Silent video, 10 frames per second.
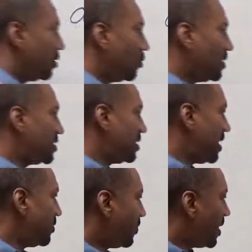we
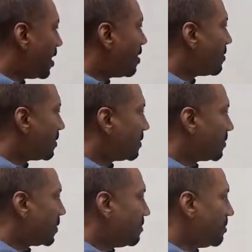said, well,
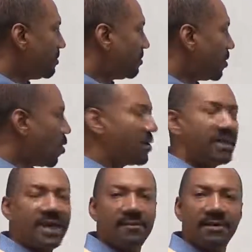
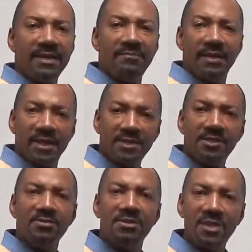ordinarily, because
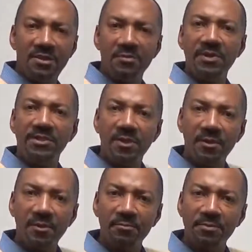you see three
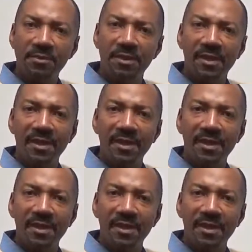terms,